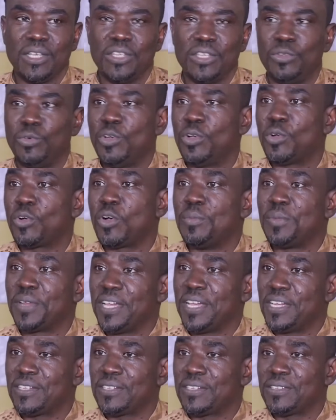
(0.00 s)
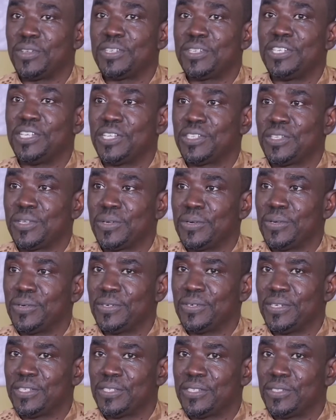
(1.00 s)
The way we communicate 20 years
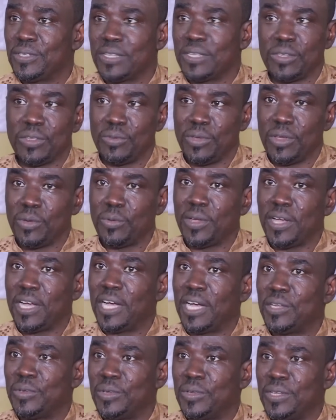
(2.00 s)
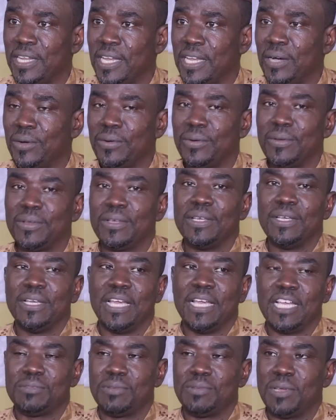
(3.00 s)
ago is not the way we are doing now,
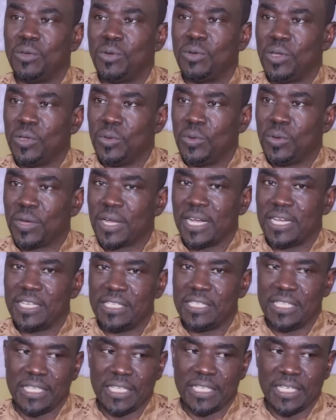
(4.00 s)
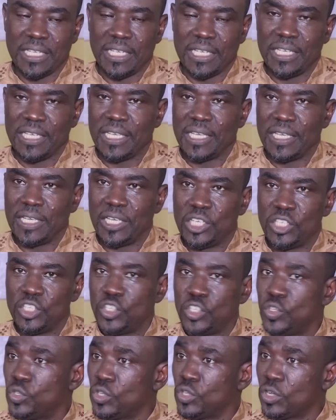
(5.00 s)
especially when you look at the,
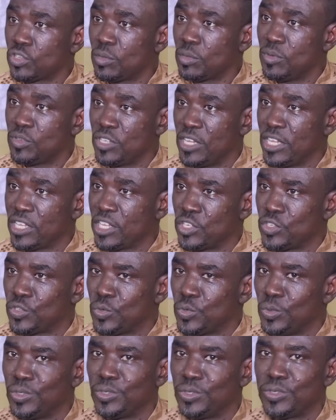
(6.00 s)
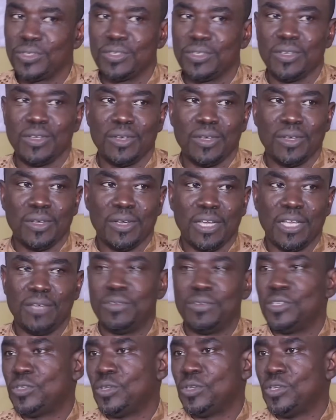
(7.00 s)
the use of some of the latest tools,
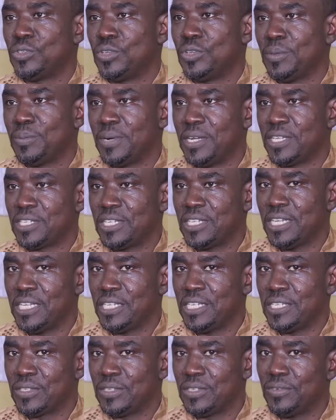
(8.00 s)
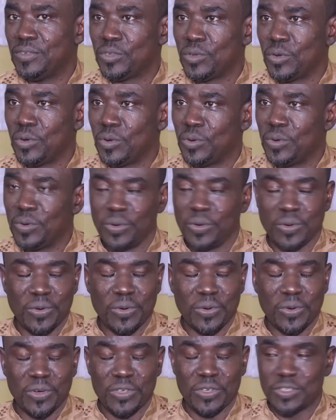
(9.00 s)
even to issue a press list, even to
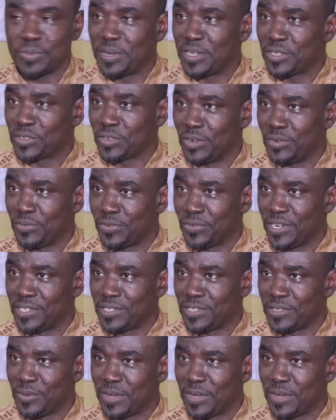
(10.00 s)
host press conference.